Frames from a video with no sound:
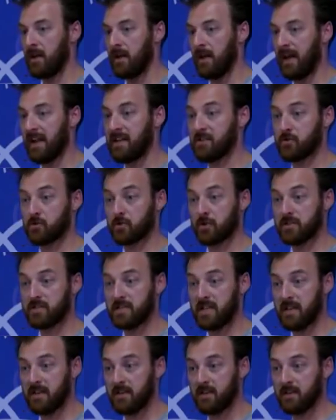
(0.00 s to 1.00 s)

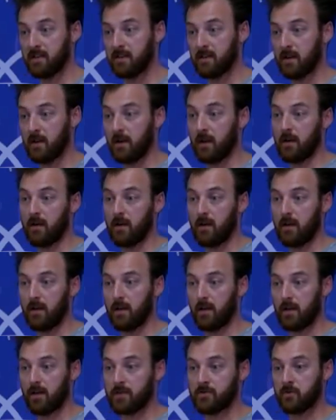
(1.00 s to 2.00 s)
inserting
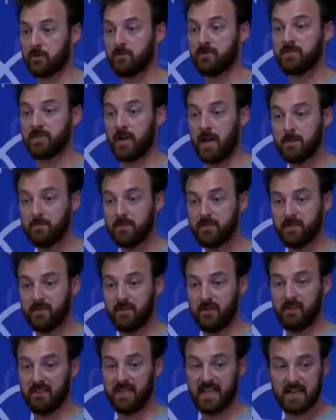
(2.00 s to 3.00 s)
a sort of typed
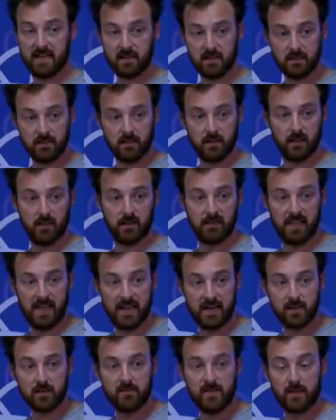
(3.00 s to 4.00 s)
layer, a
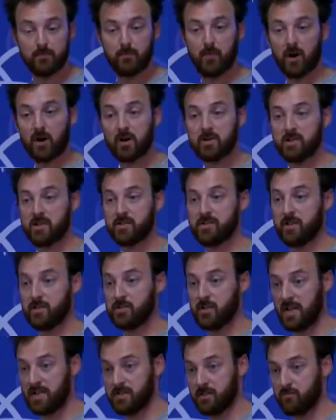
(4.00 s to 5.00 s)
layer that parses the
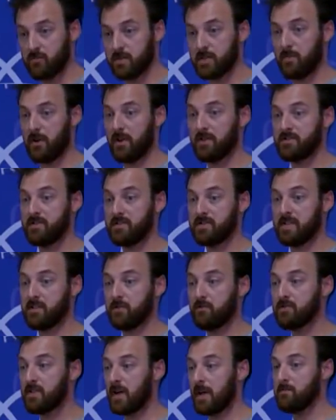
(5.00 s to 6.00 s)
JSON responses
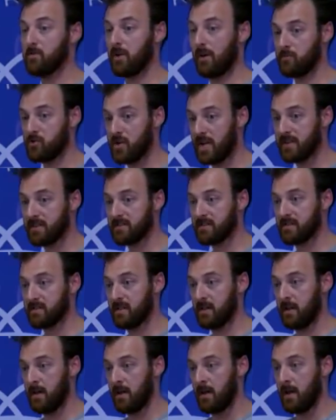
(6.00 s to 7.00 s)
into typed objects.
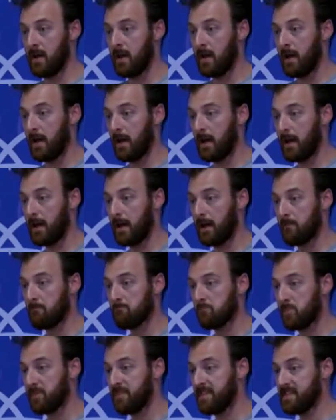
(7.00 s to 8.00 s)

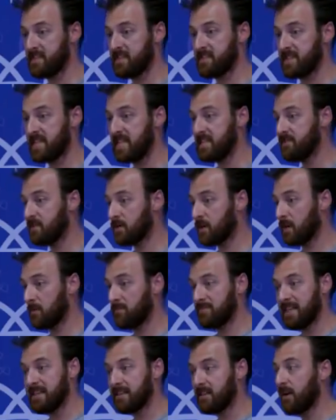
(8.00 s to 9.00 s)
But this is either
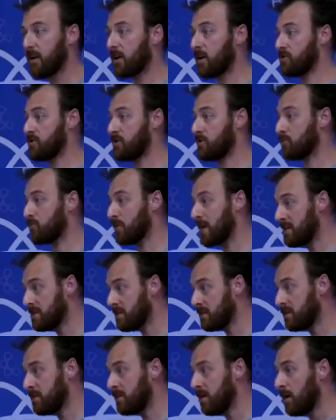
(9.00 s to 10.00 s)
completely custom
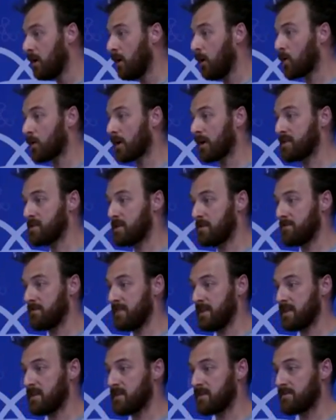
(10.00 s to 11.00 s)
written or it's
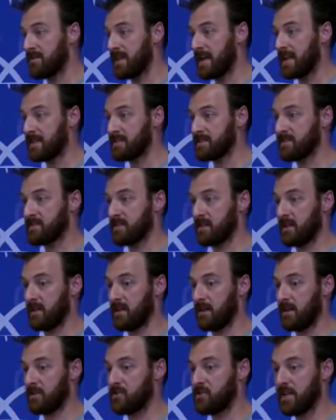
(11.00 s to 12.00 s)
something that's
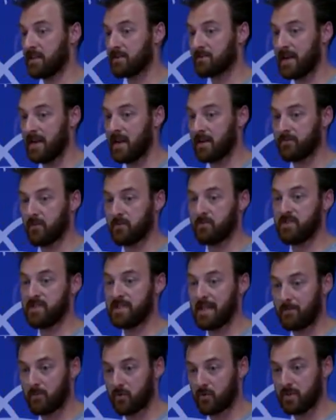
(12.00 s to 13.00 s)
generated from
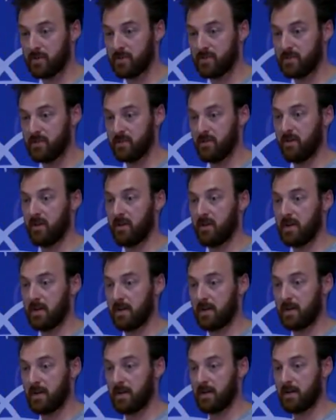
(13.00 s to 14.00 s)
separate
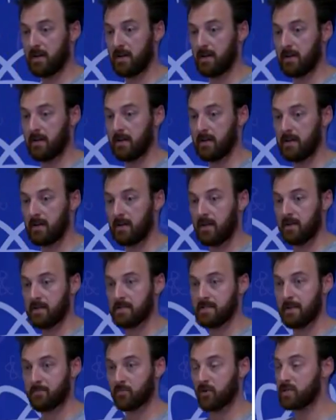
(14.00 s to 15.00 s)
type
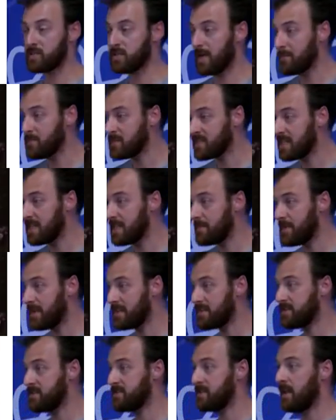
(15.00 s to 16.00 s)

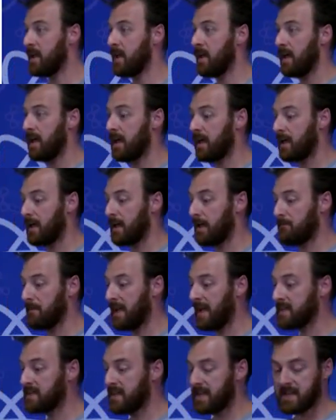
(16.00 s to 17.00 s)
schemas.
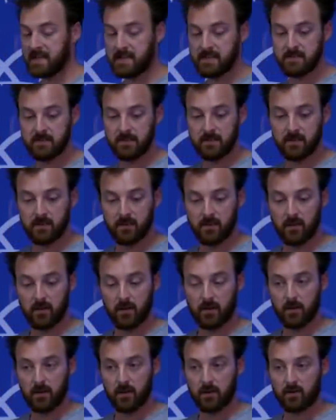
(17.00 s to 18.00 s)
And in
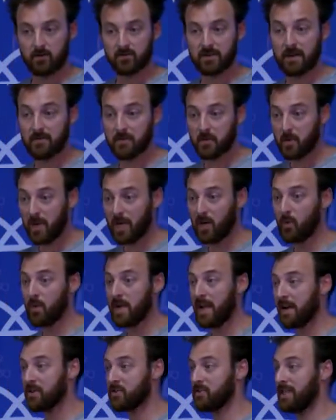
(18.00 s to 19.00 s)
GraphQL,
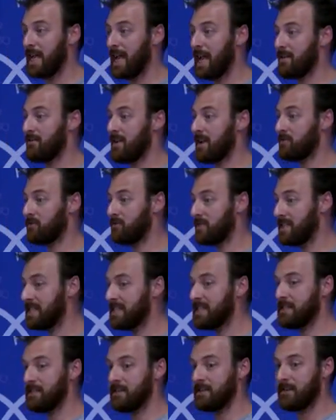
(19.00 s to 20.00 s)
we actually have a
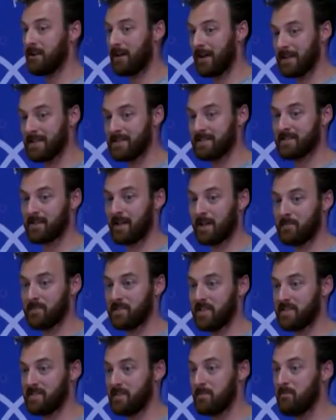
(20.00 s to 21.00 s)
really nice type
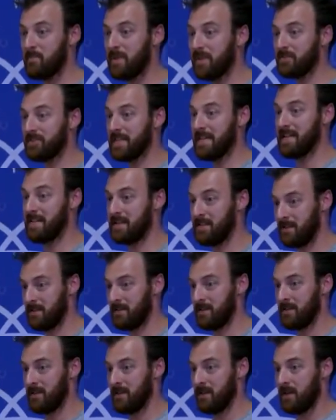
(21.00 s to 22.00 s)
system built in.
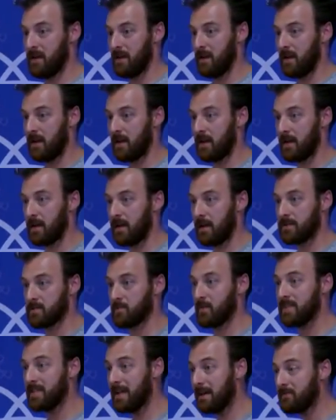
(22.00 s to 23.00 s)
So
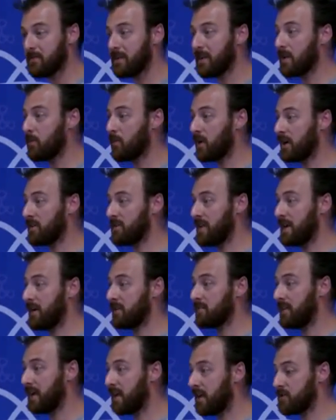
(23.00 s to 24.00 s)
we definitely want to take
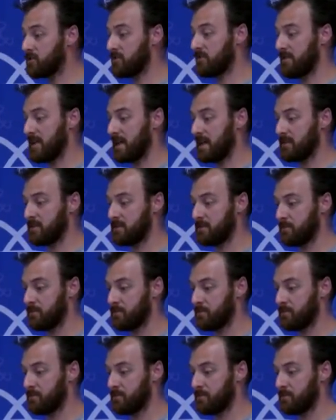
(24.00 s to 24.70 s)
advantage of that.